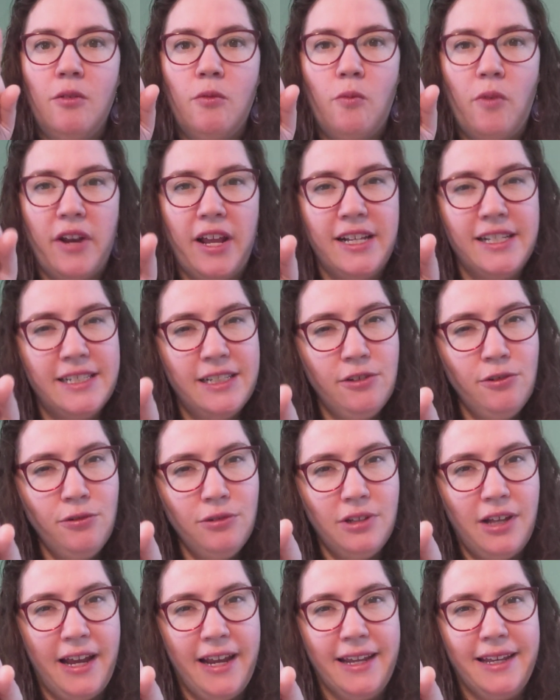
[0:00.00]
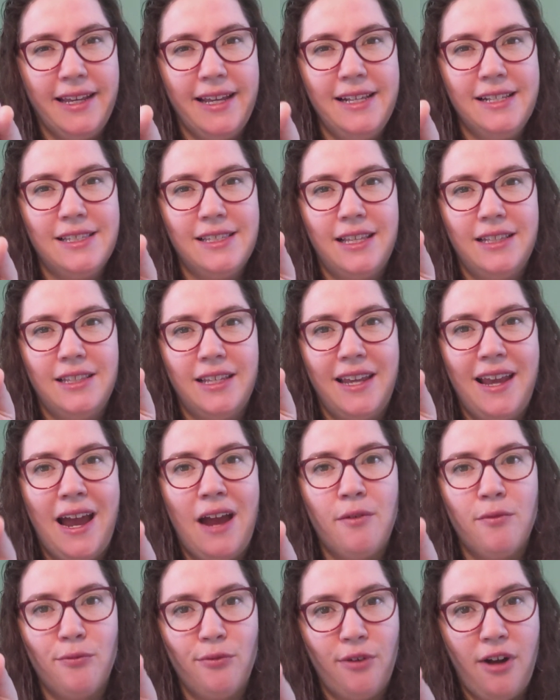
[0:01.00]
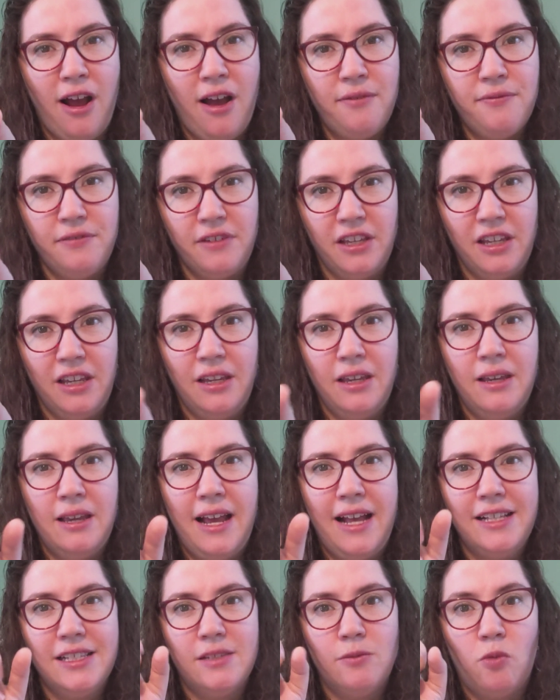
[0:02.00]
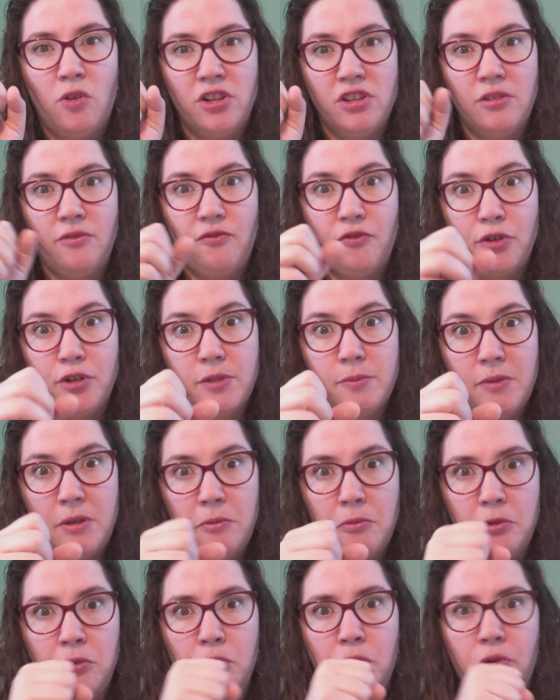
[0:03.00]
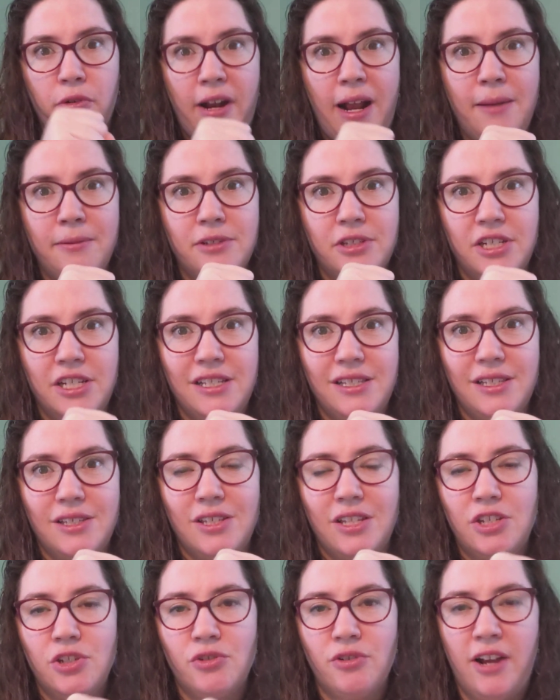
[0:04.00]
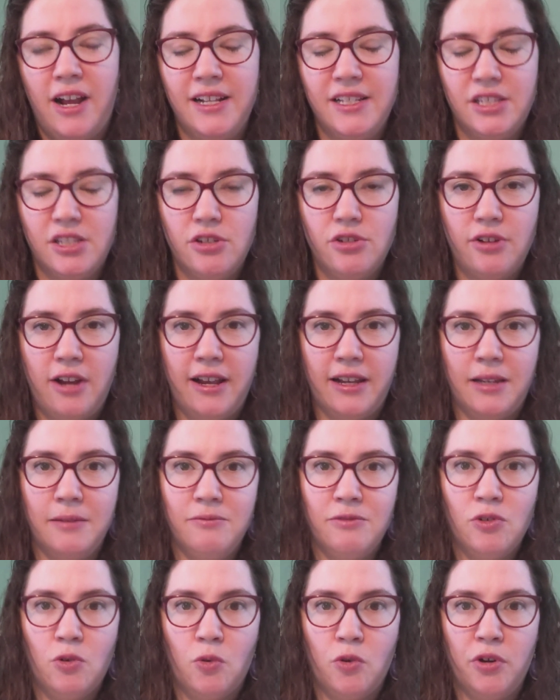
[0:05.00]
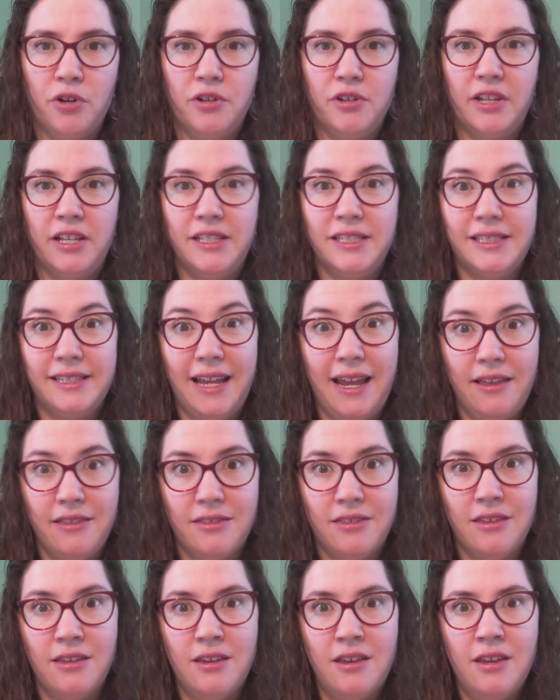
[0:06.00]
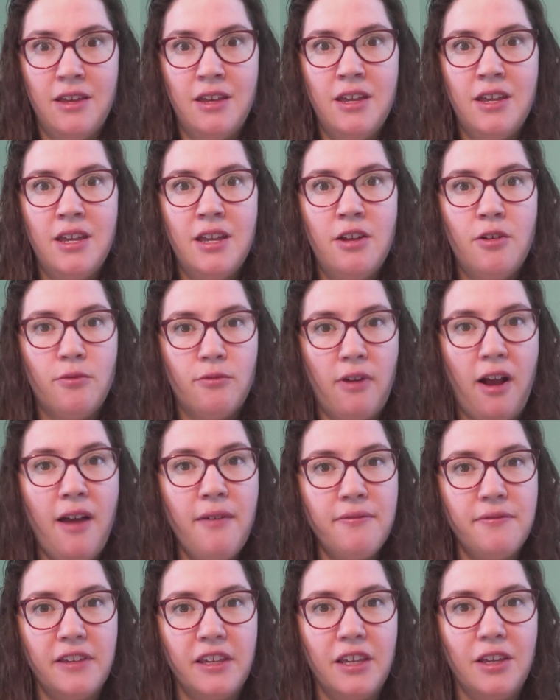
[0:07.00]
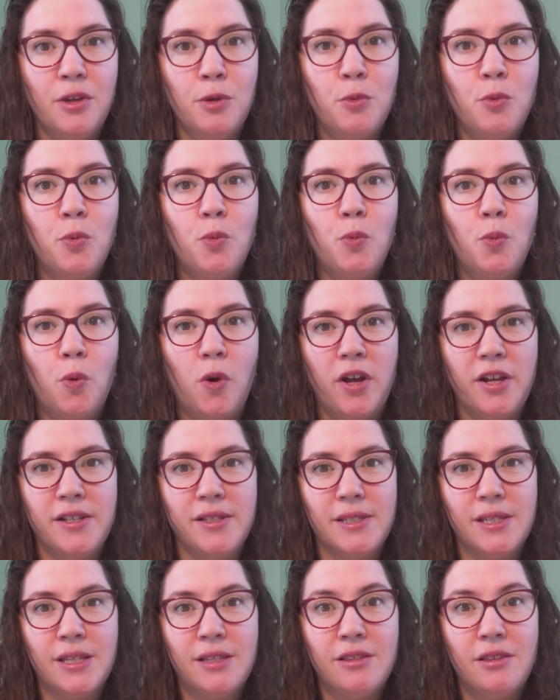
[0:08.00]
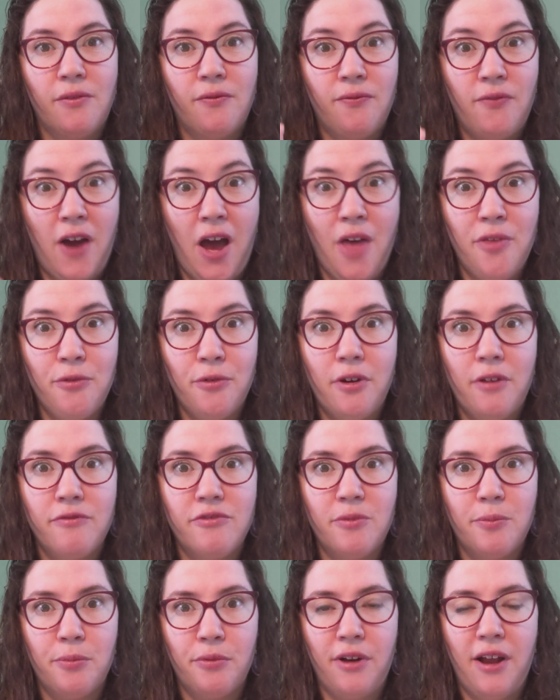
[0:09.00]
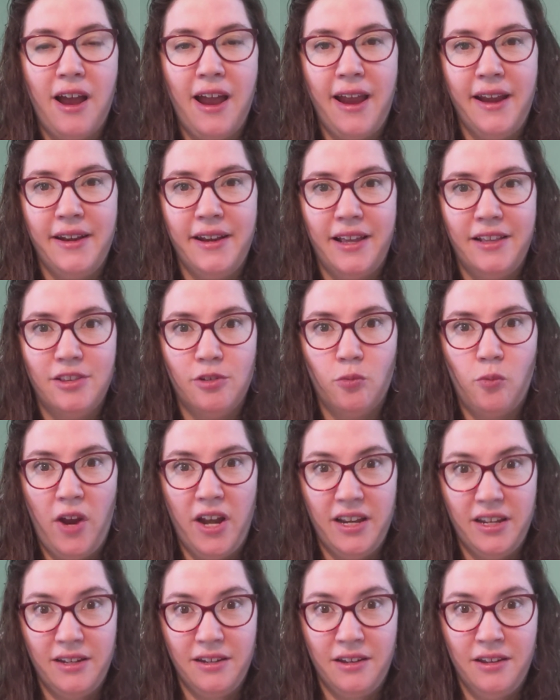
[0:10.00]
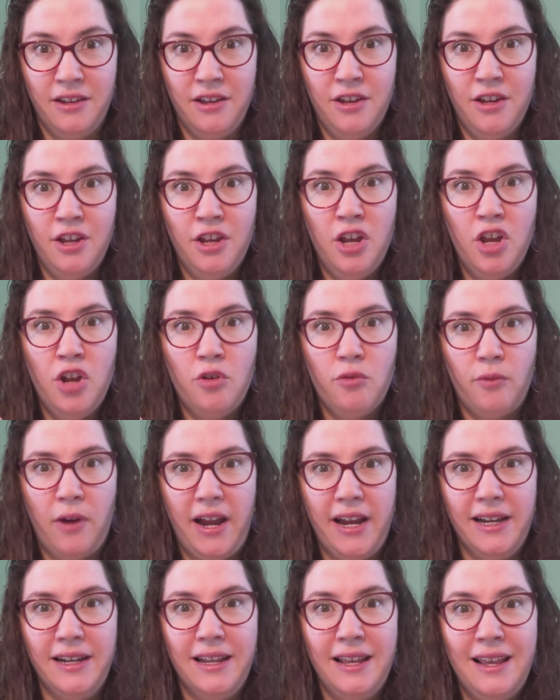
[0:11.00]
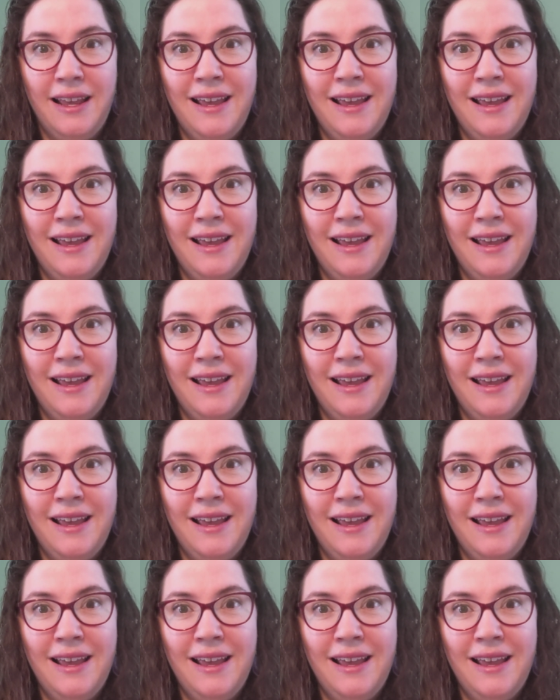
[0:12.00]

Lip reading: What I do like is that they have Rafi as one of the first people who grabs Jesus and tries to drag him toward his death. Rafi was the father of the bride at the wedding, right?